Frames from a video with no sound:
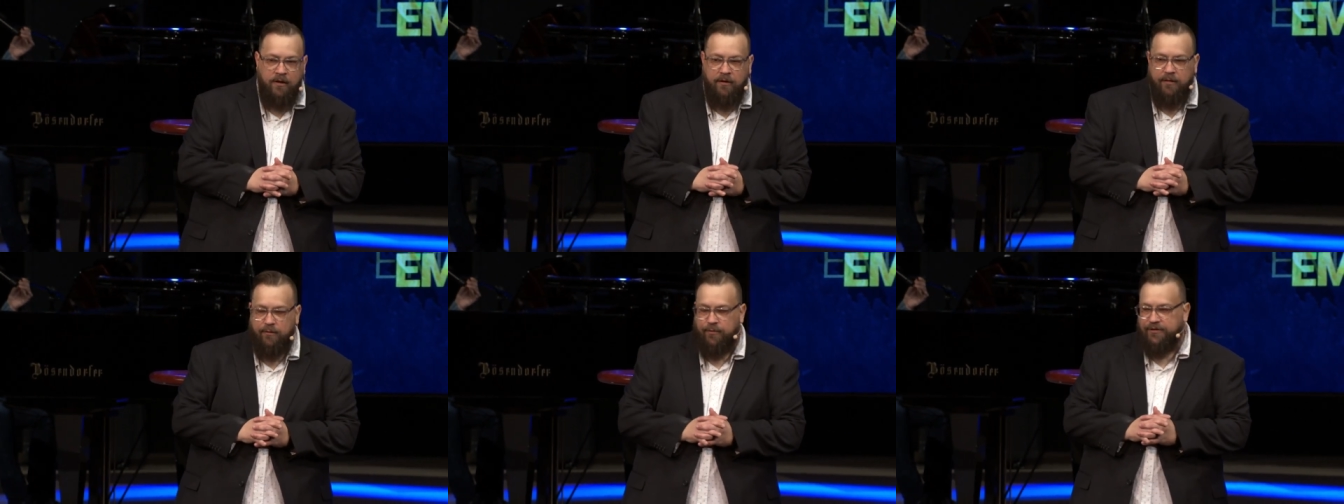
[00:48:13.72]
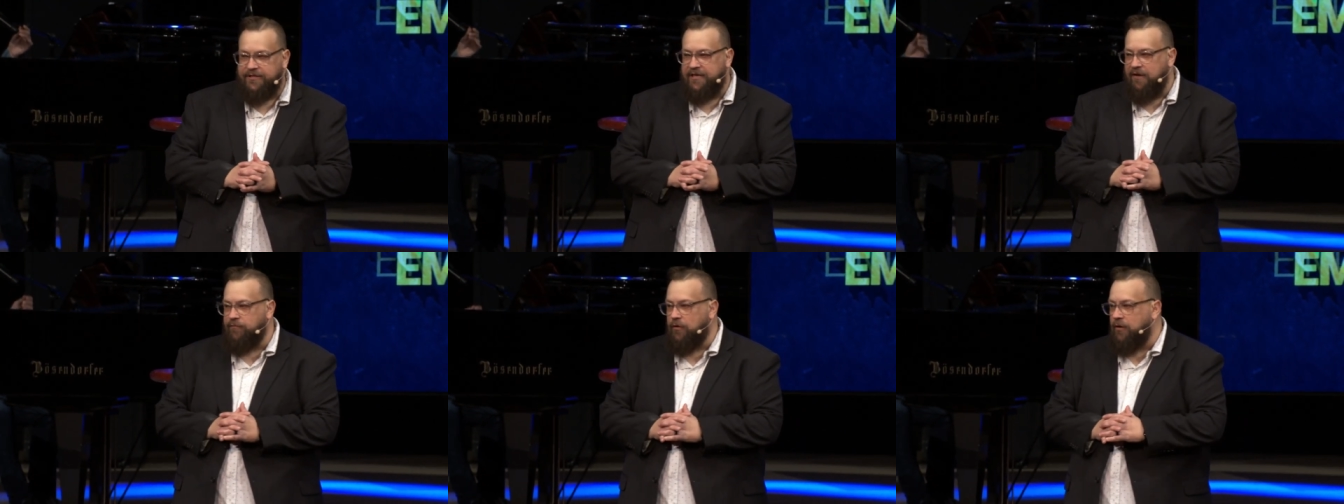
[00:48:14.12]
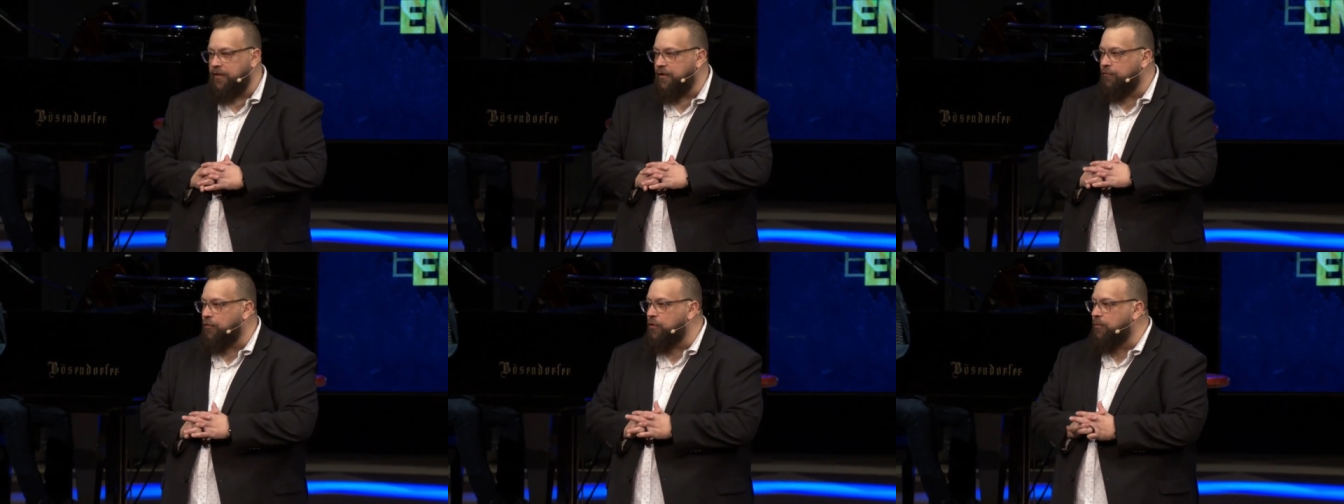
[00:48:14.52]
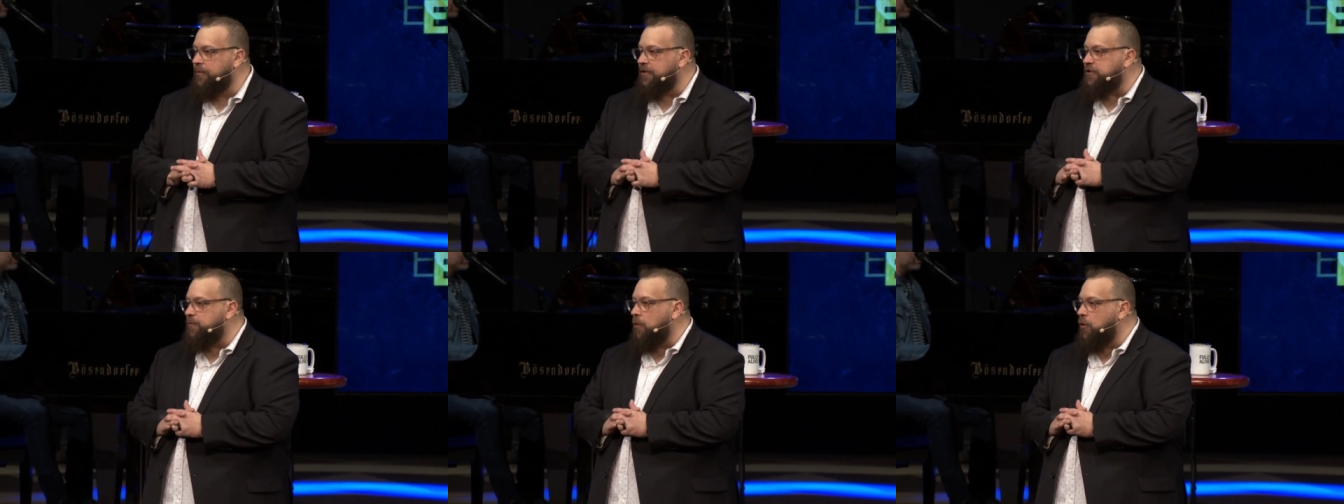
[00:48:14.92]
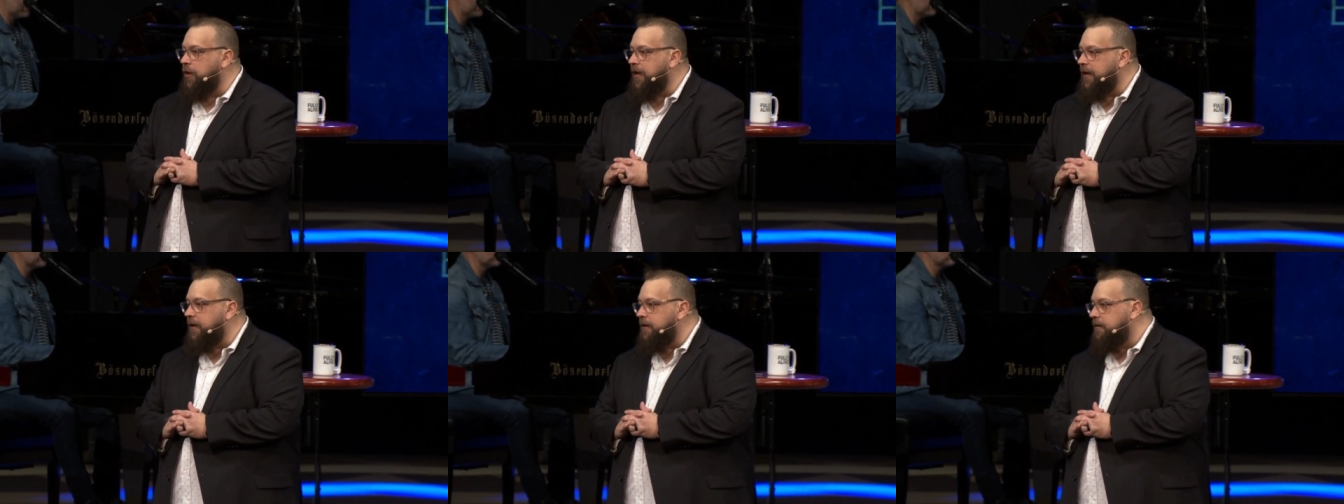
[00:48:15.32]
There were several in the room this
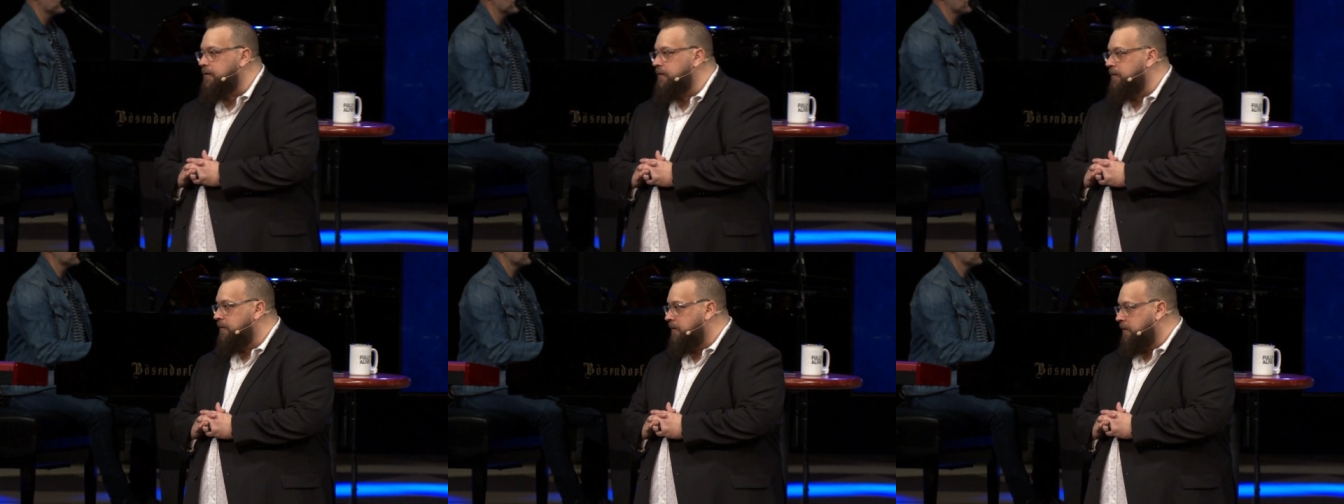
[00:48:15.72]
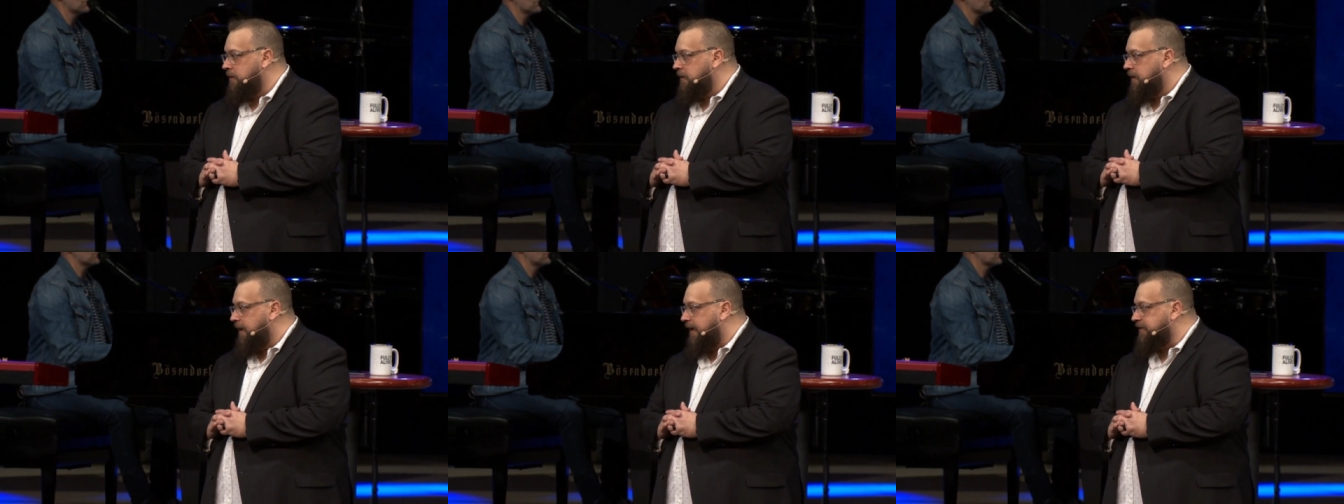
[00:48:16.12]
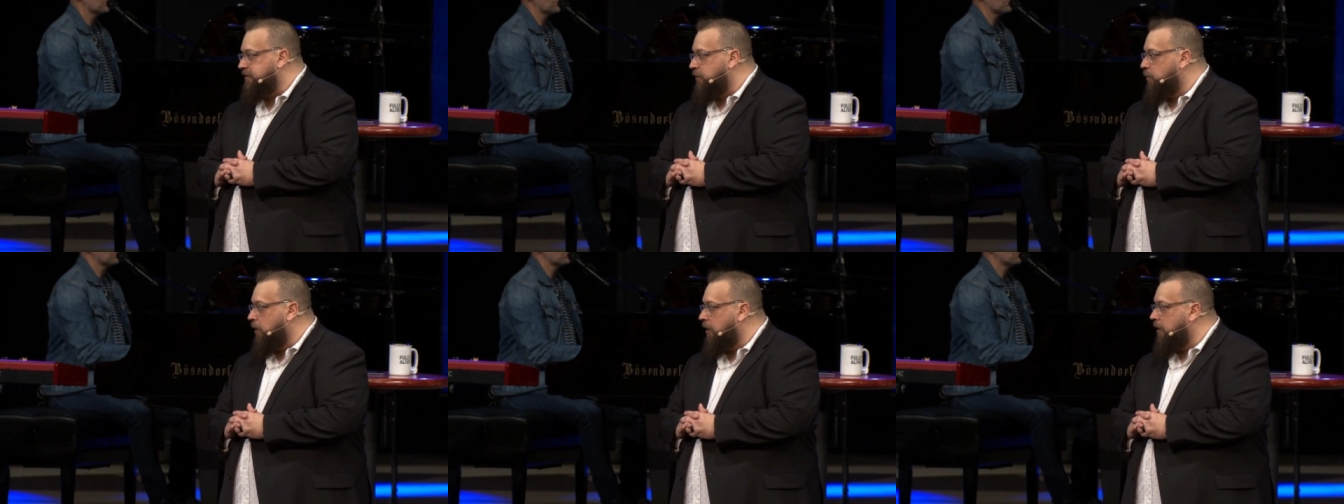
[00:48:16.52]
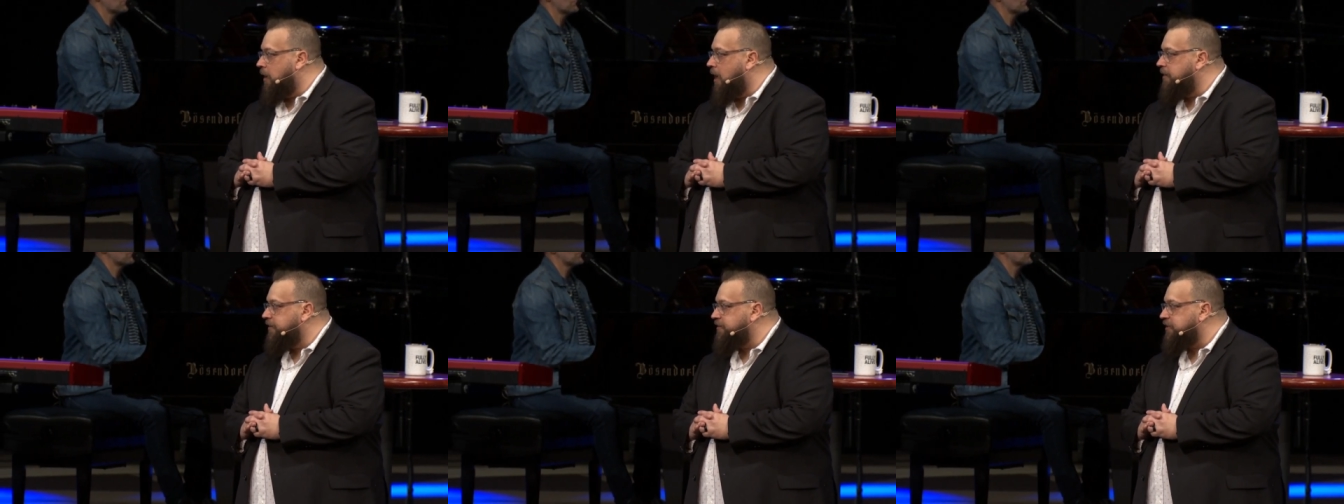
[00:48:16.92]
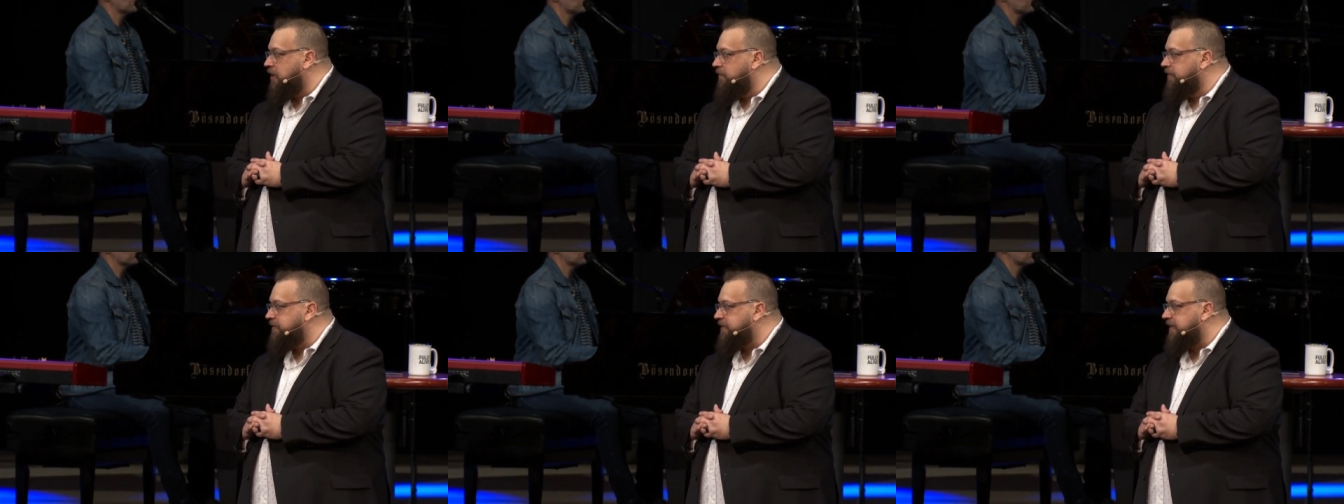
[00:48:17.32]
morning, as there were at all the
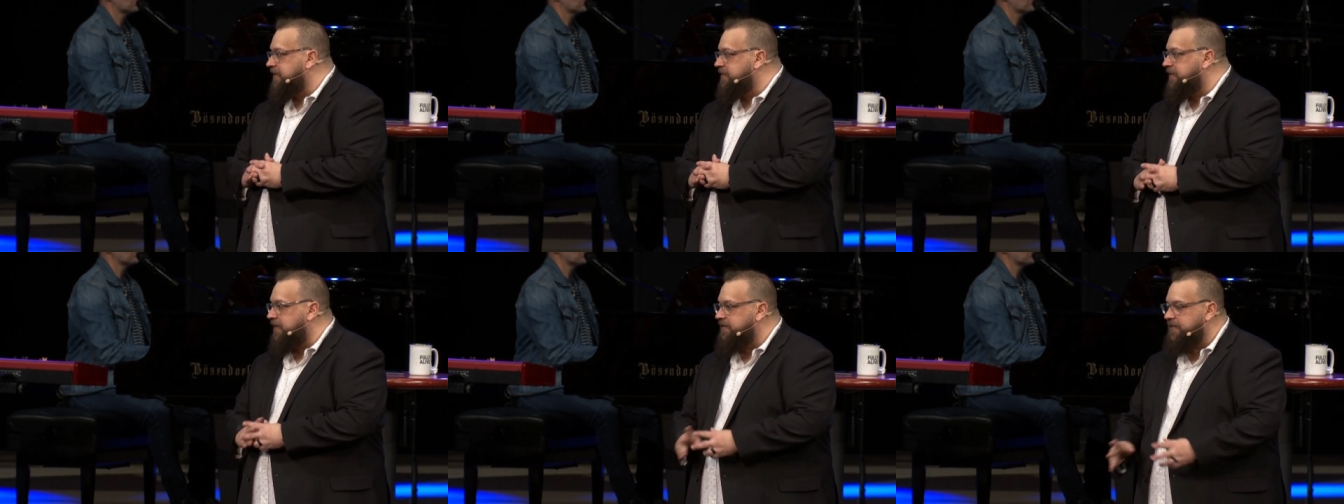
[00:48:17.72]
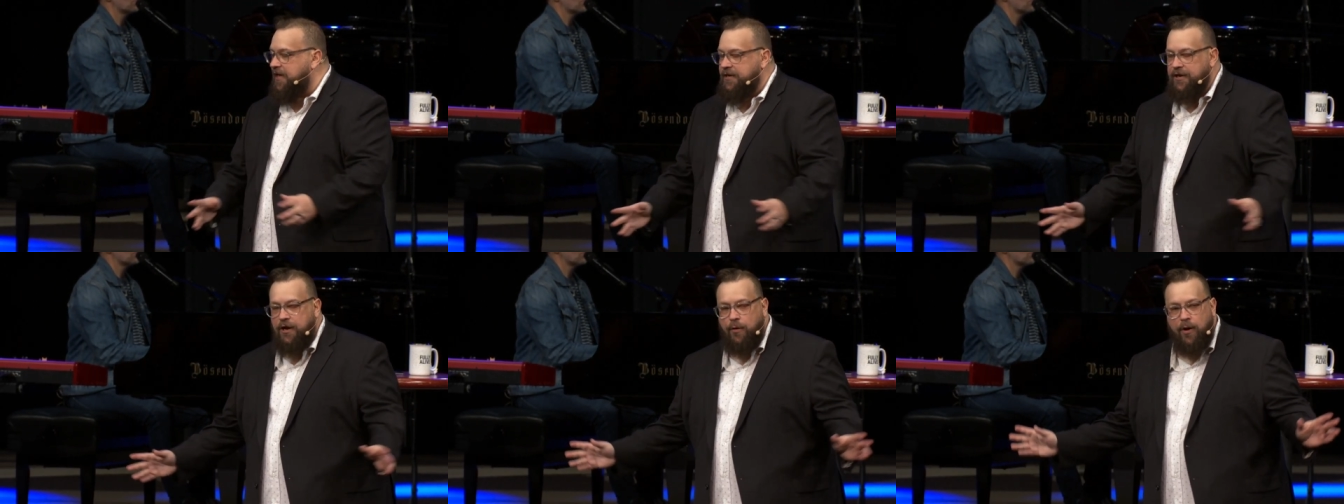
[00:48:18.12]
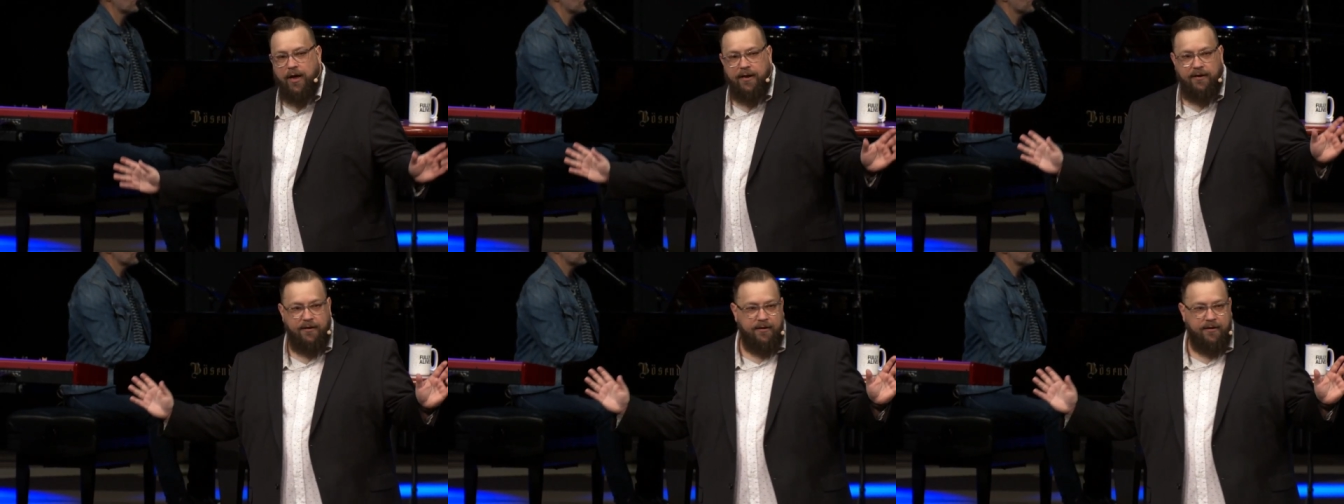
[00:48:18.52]
services, that said, you know what?